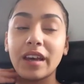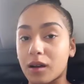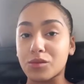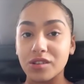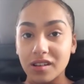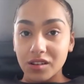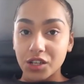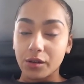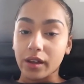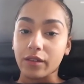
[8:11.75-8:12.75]
I'm just gonna
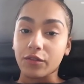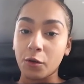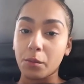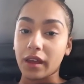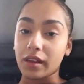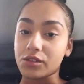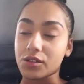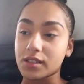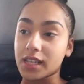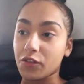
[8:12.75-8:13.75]
chill here for a bit and
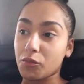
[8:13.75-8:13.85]
just give